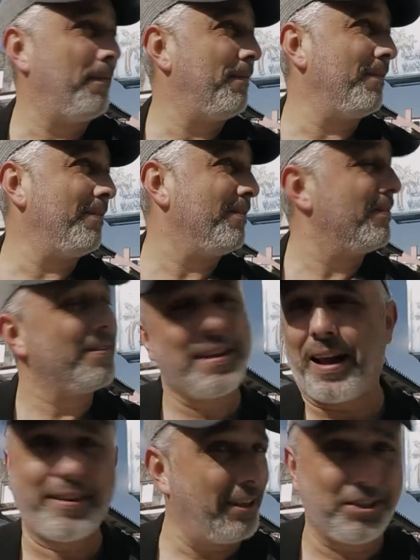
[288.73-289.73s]

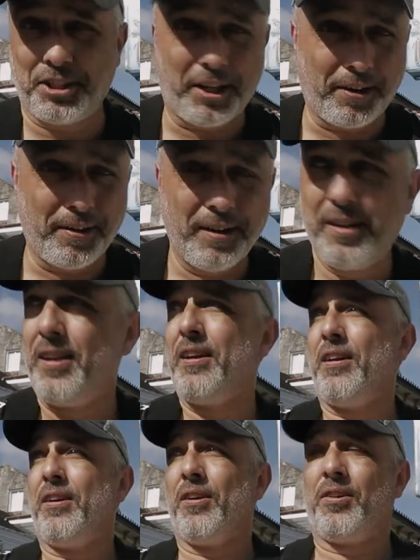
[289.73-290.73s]
Not this year.
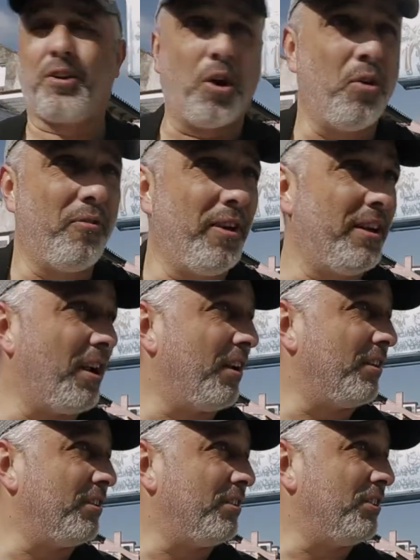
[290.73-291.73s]
COVID done
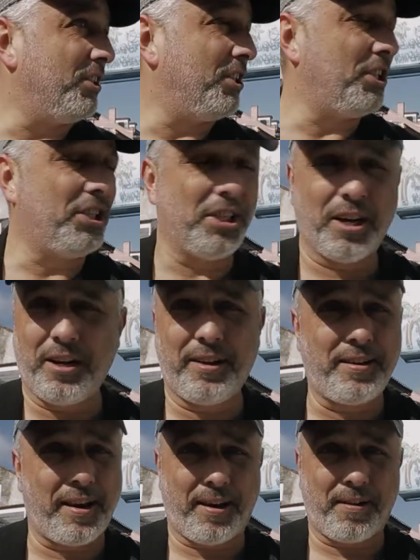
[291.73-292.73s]
shut it
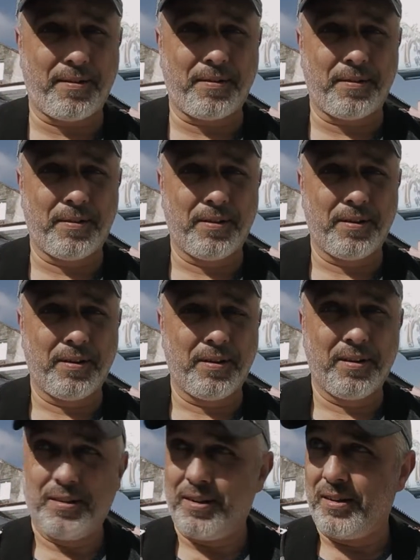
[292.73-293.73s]
down.
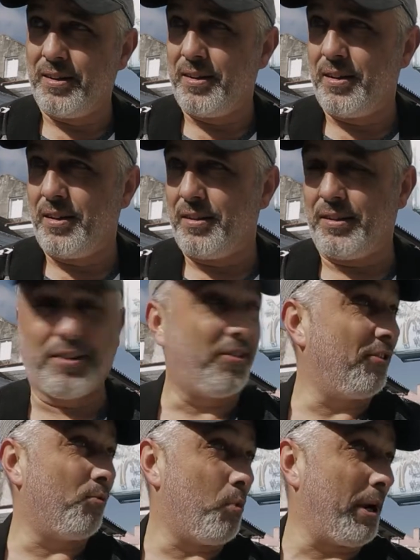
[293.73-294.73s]
This
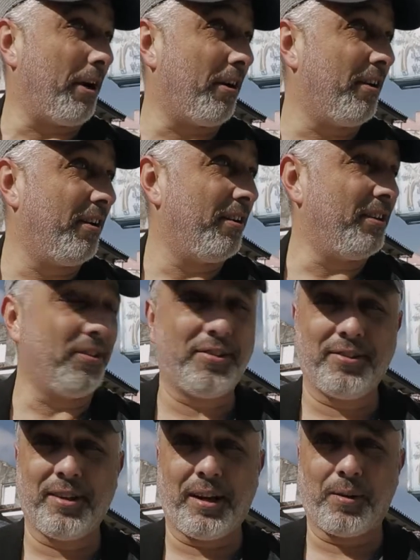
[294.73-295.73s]
is weird. This
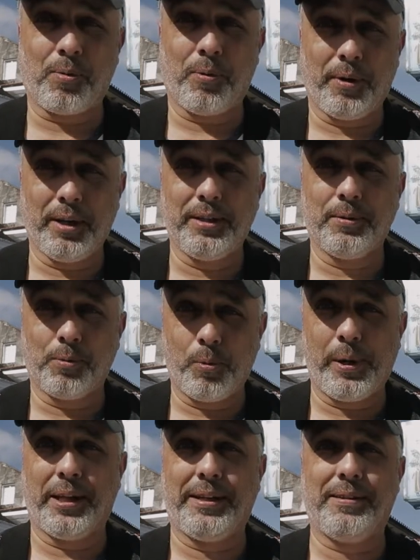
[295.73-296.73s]
is like really,
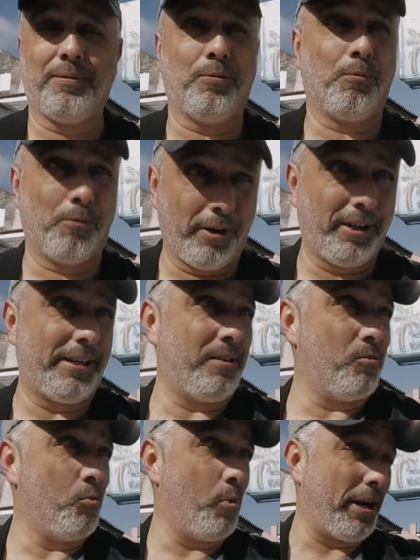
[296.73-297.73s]
really, really
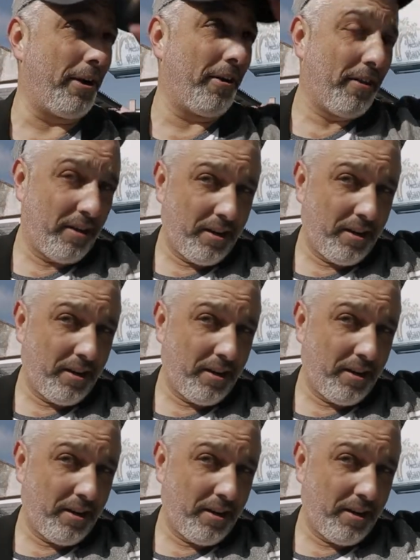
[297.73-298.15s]
weird.